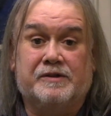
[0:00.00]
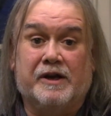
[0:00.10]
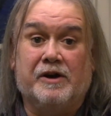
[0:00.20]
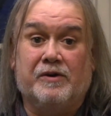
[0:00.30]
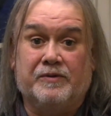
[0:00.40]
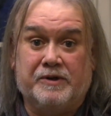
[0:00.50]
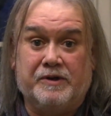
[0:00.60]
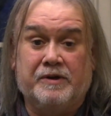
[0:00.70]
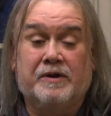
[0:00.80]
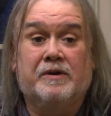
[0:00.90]
how
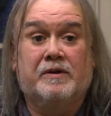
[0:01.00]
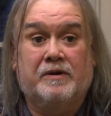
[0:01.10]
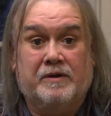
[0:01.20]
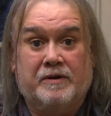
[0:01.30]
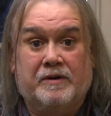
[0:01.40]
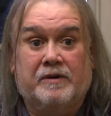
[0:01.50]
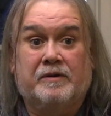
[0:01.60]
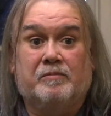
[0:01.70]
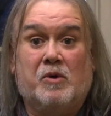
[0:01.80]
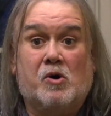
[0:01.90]
the
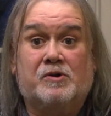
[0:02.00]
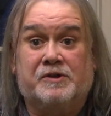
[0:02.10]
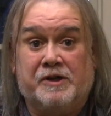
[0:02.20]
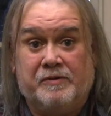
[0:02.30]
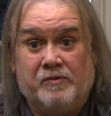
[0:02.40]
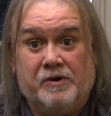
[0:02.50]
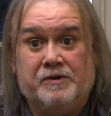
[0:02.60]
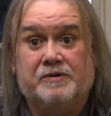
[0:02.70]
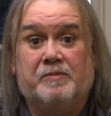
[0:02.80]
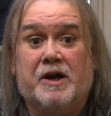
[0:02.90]
bar scene
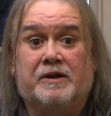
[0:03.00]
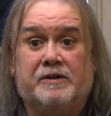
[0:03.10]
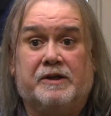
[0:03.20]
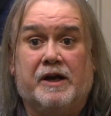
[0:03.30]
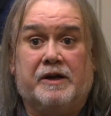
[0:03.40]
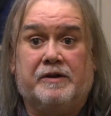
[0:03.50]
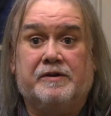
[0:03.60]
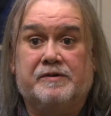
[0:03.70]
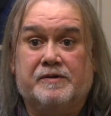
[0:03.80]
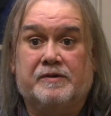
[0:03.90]
was back in the
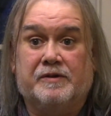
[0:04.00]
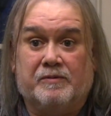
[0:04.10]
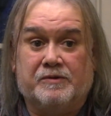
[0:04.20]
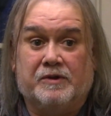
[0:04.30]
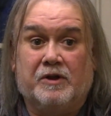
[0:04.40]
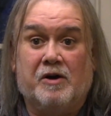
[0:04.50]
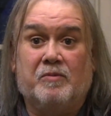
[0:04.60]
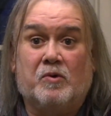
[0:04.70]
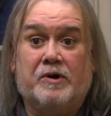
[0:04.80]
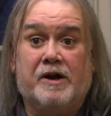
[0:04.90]
80s. There was a lot
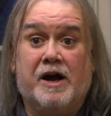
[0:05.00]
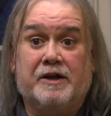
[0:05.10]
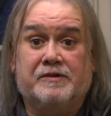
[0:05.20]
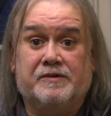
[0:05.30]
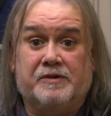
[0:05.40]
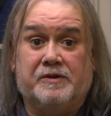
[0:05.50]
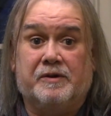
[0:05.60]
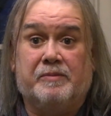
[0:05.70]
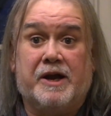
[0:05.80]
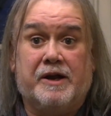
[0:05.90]
more nights that a
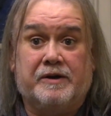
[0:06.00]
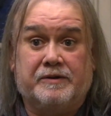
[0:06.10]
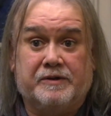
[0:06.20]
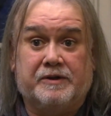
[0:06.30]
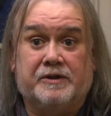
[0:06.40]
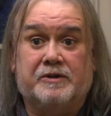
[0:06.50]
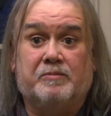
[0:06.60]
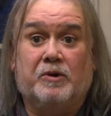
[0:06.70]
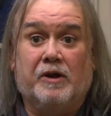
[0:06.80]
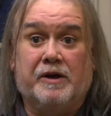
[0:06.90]
band could get to
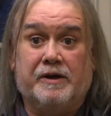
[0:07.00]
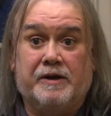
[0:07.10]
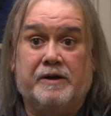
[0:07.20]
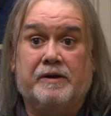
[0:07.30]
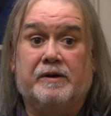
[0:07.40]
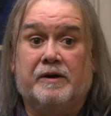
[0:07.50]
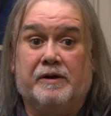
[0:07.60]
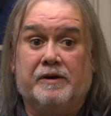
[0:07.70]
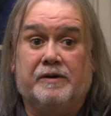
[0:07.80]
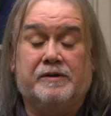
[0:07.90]
play.
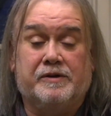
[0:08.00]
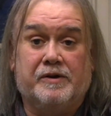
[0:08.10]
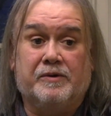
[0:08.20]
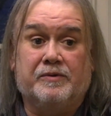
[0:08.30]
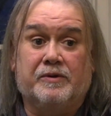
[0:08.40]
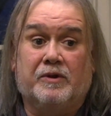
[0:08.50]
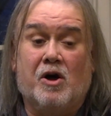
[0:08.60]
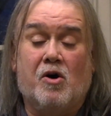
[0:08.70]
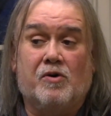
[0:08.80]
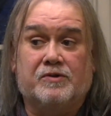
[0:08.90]
The
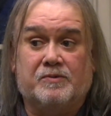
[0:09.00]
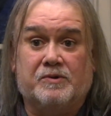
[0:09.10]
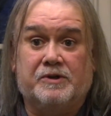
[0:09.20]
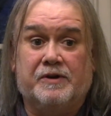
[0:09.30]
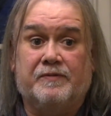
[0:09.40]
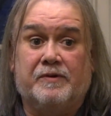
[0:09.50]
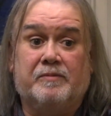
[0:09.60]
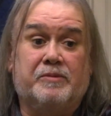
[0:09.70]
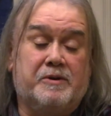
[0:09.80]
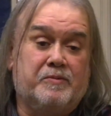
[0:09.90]
laws were
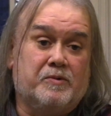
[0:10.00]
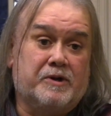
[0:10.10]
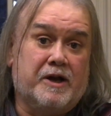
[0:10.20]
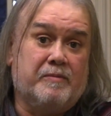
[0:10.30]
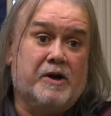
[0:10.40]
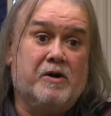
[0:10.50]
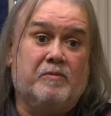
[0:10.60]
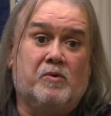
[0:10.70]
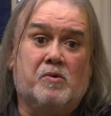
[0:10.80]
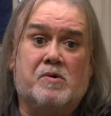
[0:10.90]
different. People came out
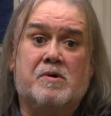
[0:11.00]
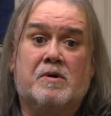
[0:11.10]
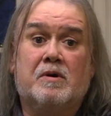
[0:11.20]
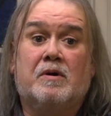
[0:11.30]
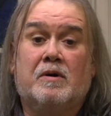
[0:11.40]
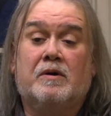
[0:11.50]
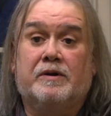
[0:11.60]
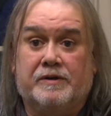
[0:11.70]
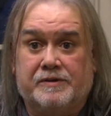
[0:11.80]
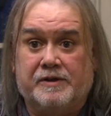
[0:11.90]
more,
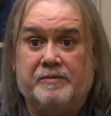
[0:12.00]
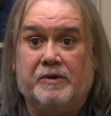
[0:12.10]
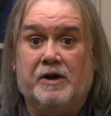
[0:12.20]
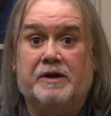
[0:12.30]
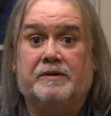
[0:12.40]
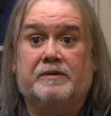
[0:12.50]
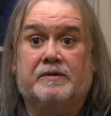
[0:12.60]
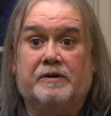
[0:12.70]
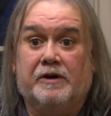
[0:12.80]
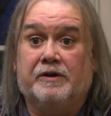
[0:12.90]
it seemed like,
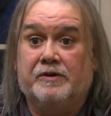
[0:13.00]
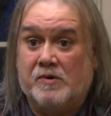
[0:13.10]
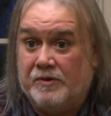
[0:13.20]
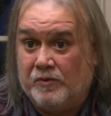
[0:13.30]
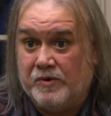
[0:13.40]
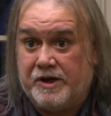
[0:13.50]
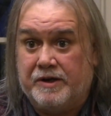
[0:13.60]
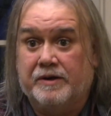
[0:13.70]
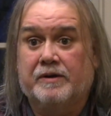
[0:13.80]
during the week.